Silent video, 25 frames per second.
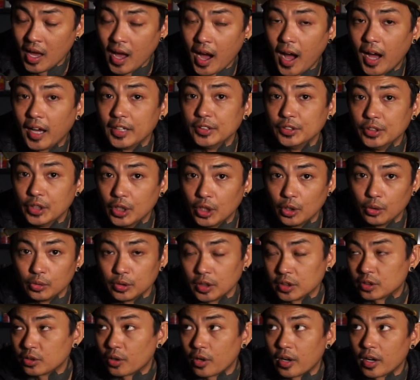I know
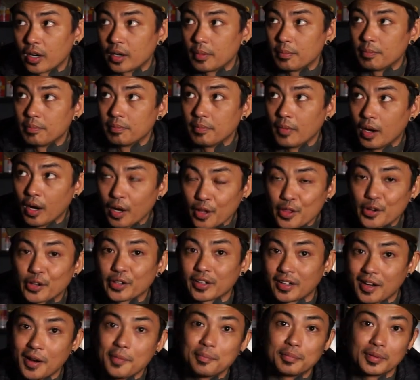that there are other
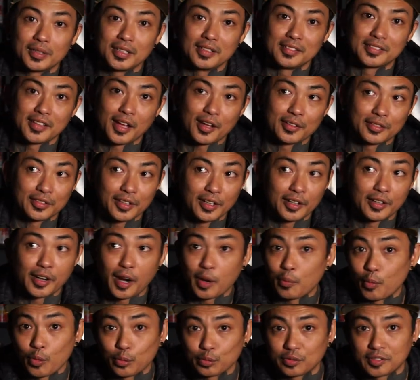companies out there, I
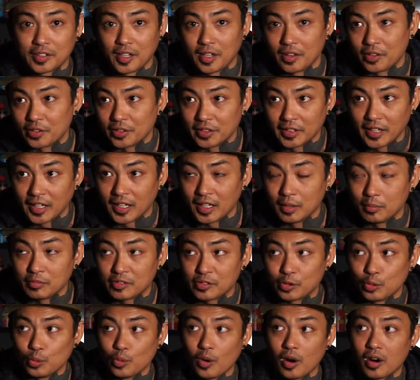won't say their
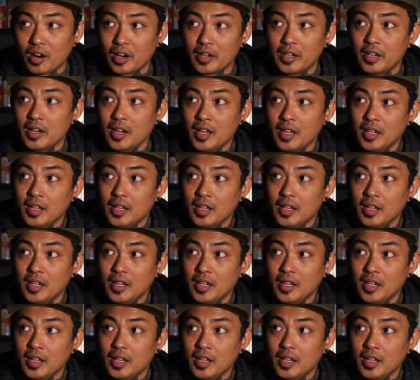names, who are